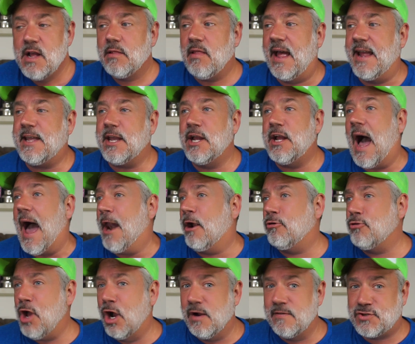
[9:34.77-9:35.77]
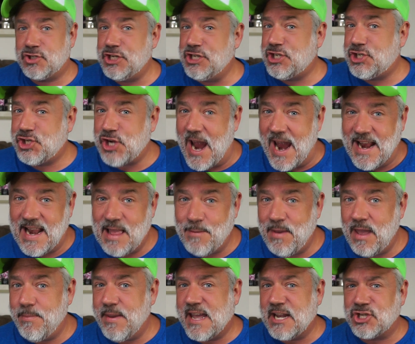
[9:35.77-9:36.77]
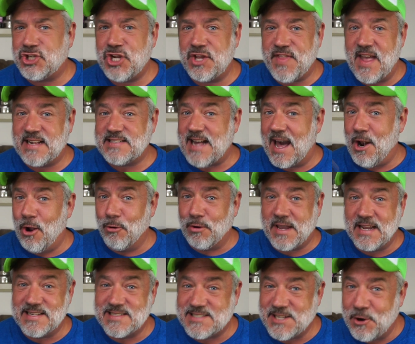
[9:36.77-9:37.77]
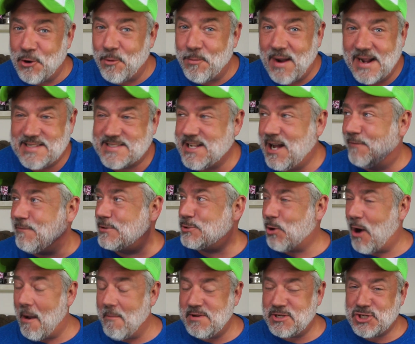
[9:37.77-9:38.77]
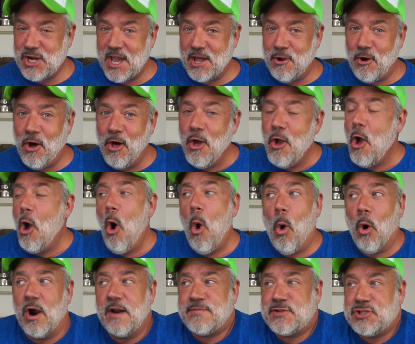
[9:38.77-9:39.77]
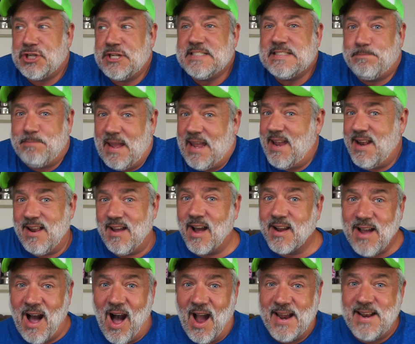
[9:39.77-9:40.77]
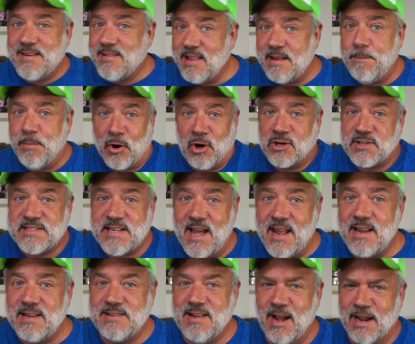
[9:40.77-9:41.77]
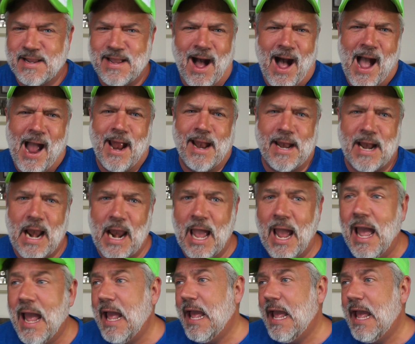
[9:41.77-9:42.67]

Like, I don't know if she's shading me because she thinks I don't consider myself a drama channel, or if she's being a kindly person and a kindly.